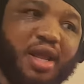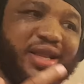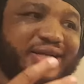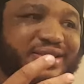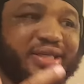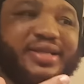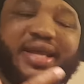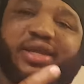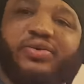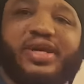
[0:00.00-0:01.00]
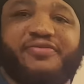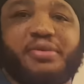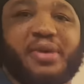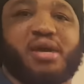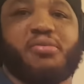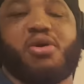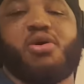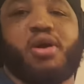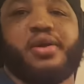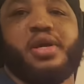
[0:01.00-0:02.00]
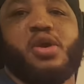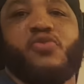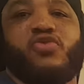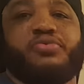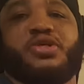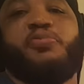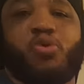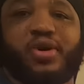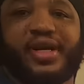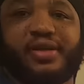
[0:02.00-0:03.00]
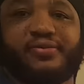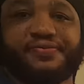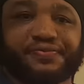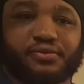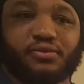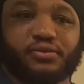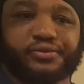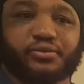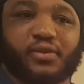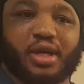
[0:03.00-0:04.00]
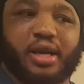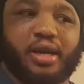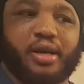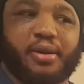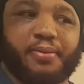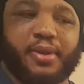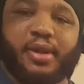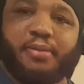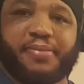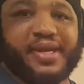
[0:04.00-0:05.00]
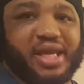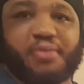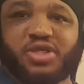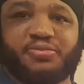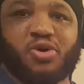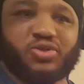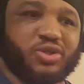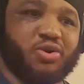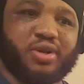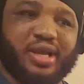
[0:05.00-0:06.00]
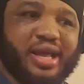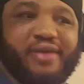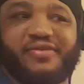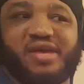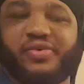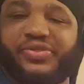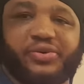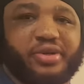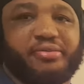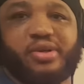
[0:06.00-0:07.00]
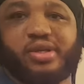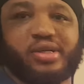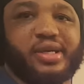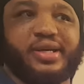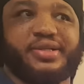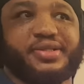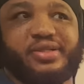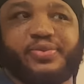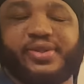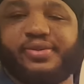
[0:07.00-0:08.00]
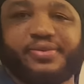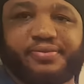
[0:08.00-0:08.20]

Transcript: Like I said, thank you again from the bottom of my heart for supporting uh, Big Game of Small Talk. I have never thought in a million years it would